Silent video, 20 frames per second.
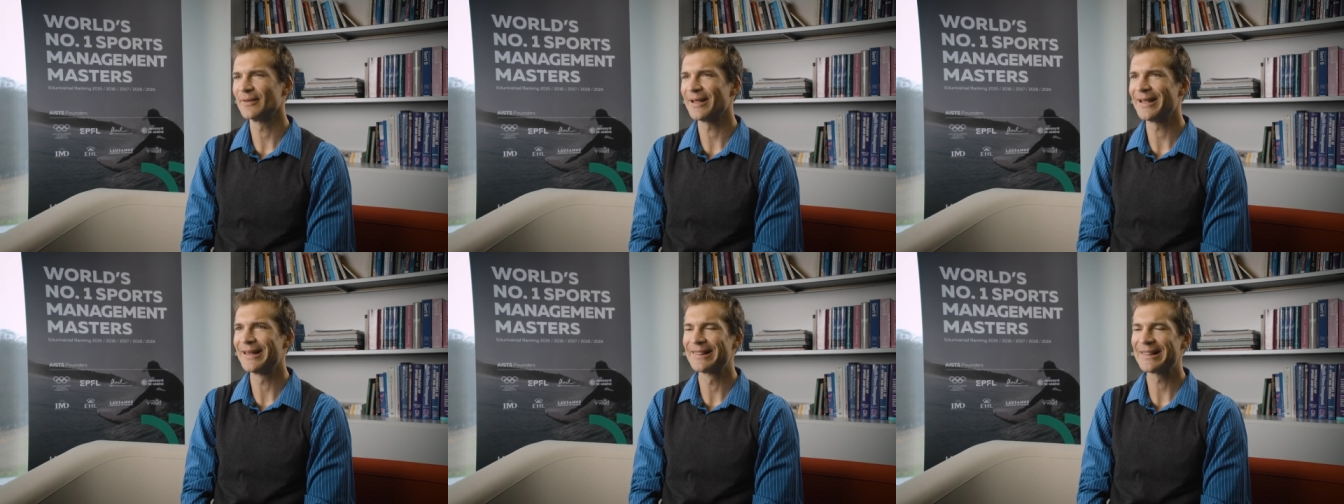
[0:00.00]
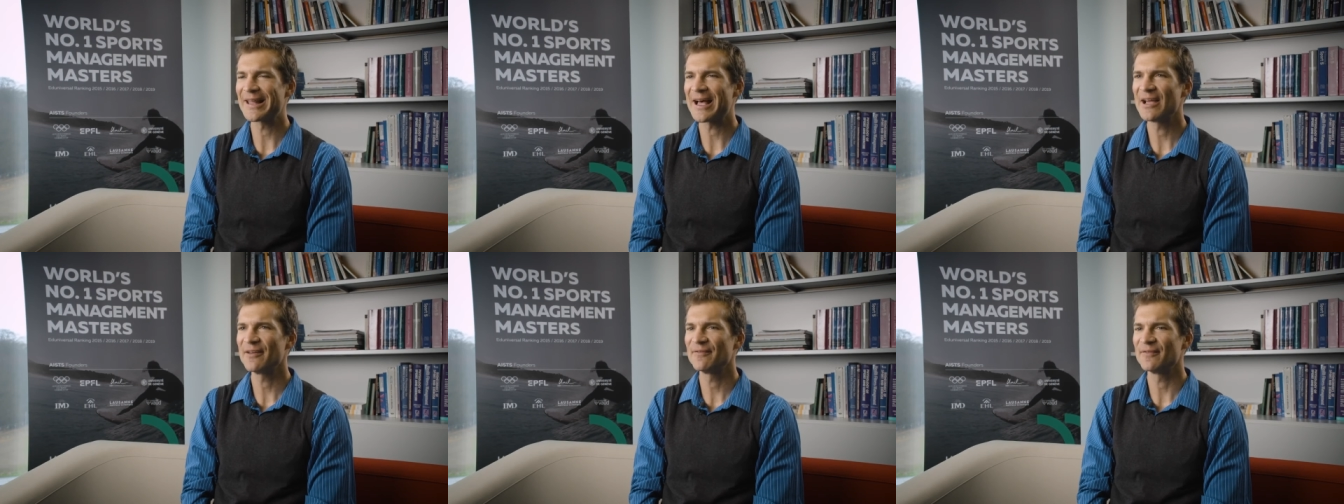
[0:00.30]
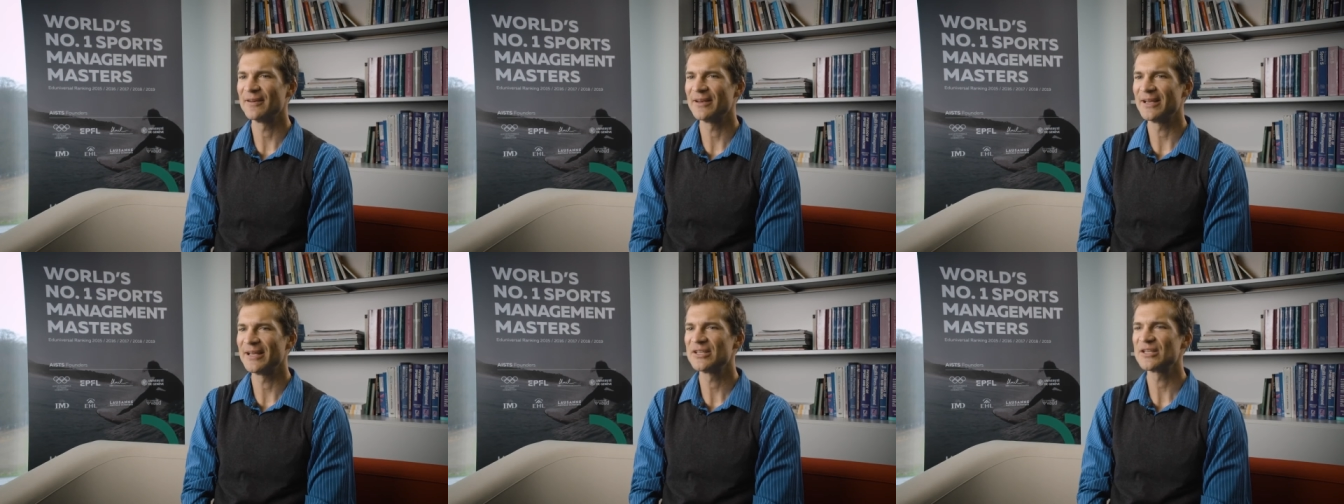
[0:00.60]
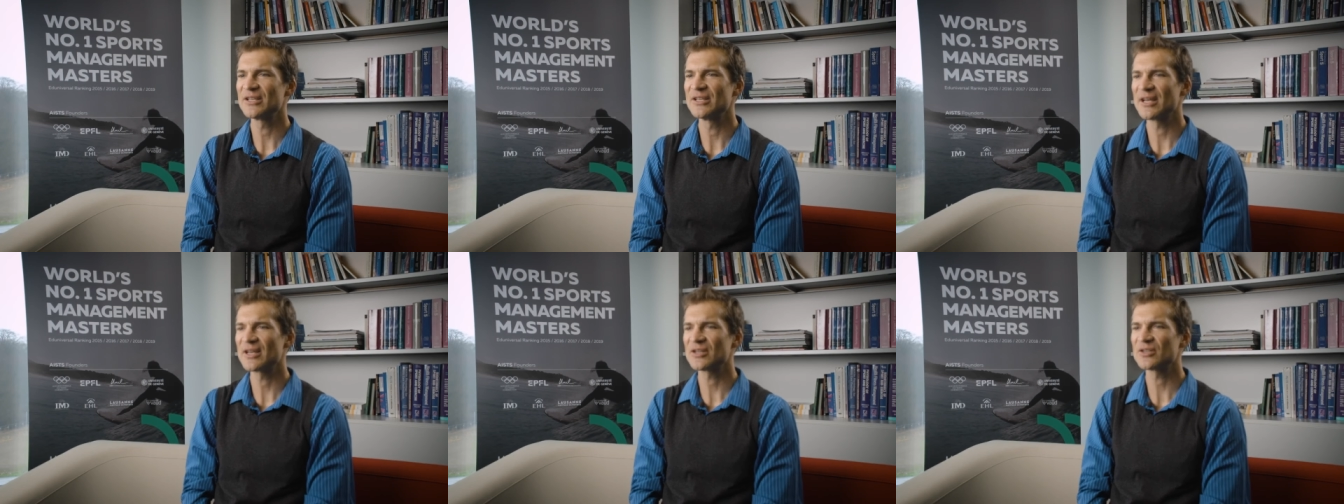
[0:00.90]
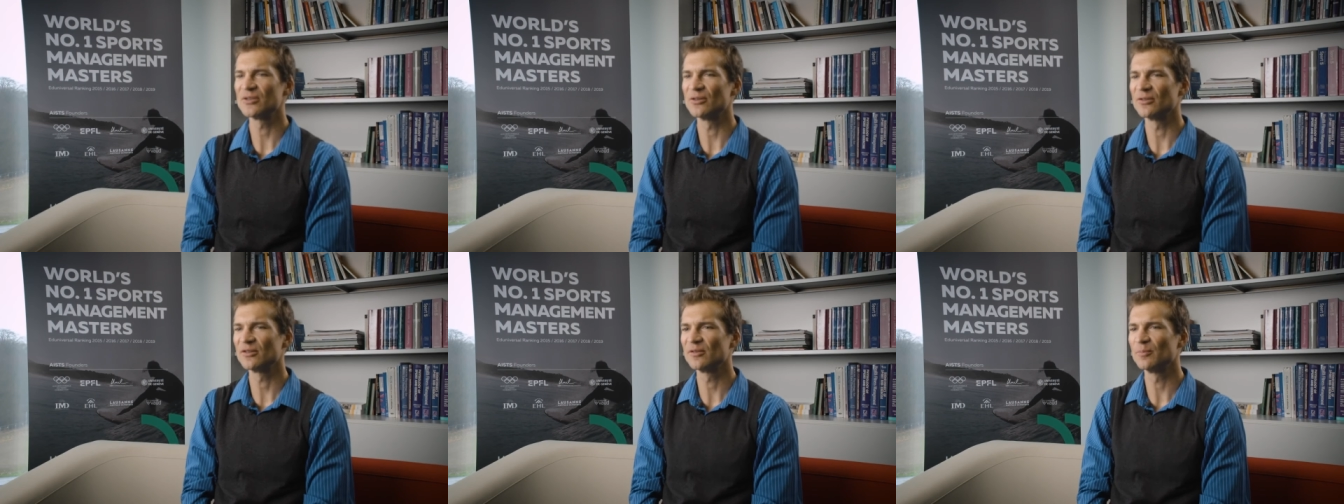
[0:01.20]
a life in
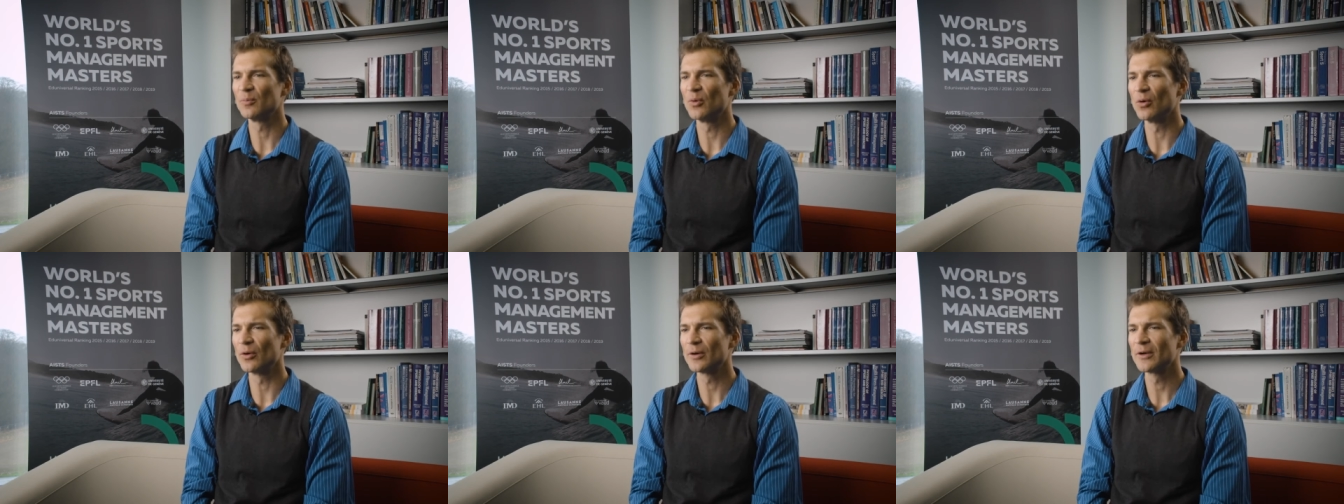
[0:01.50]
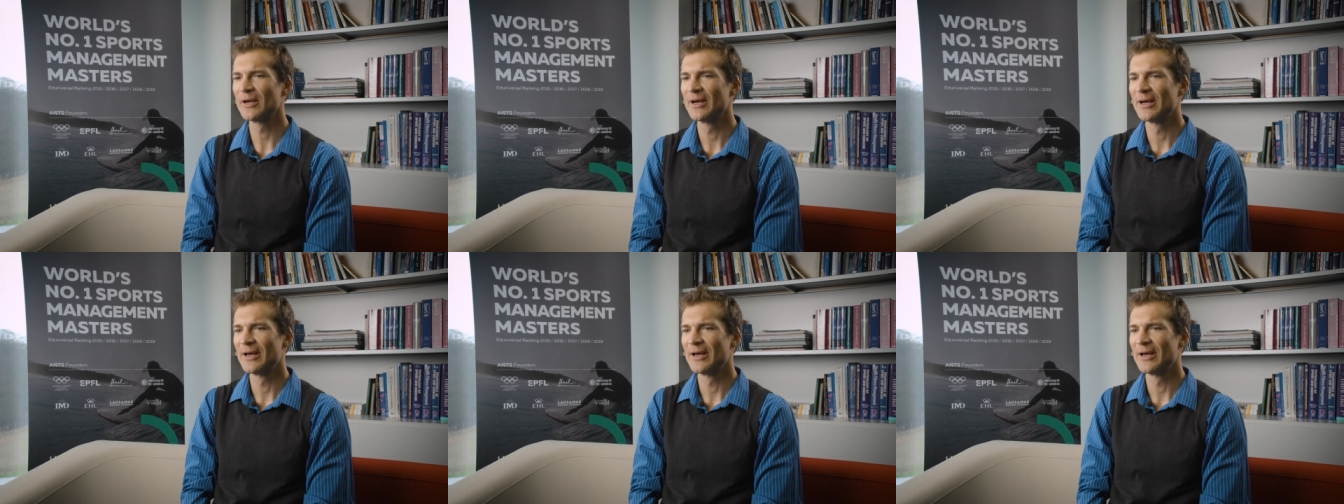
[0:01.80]
international sport.